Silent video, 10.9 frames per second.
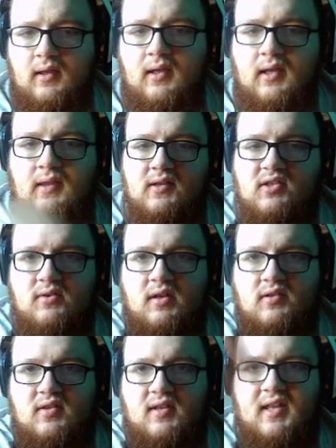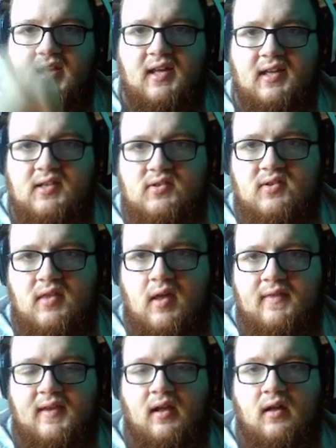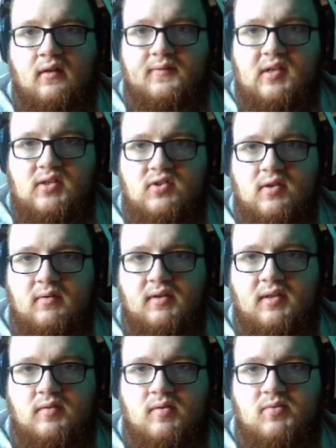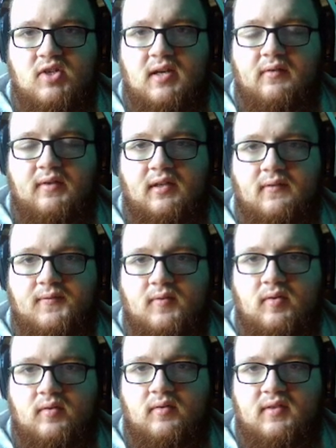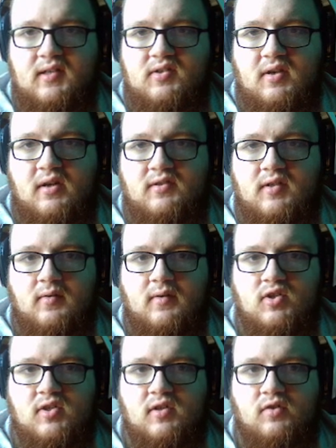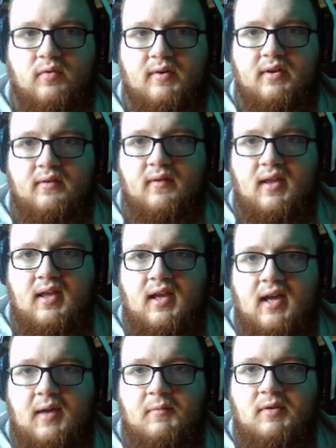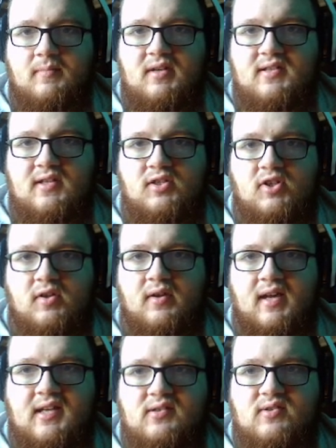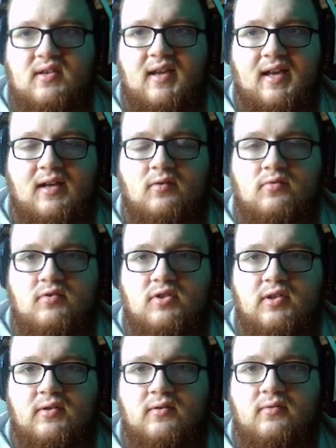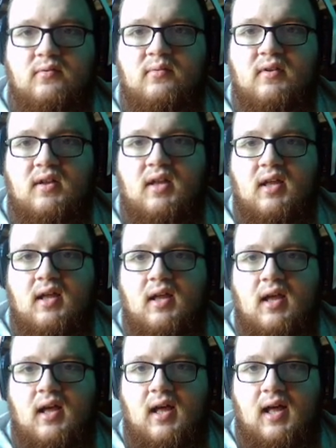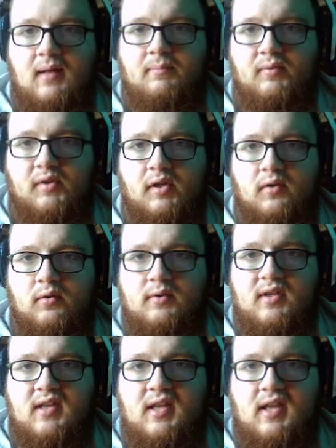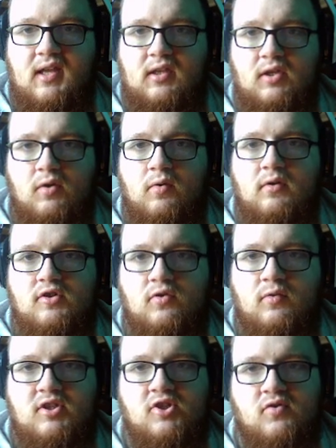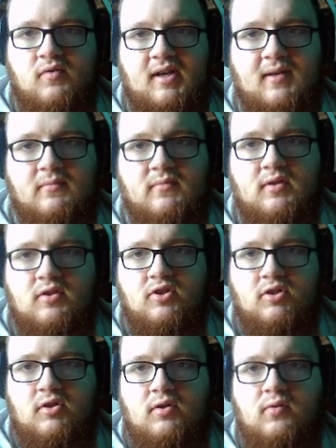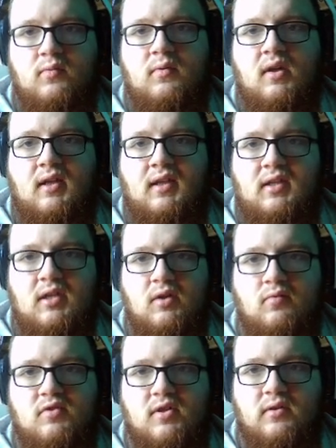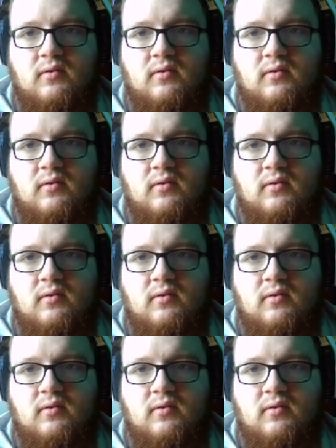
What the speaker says: In this video today, guys, and on the All Things Noah YouTube channel here for this content creation tutorial, I'm going to be teaching you guys how to upload your Twitch stream to YouTube.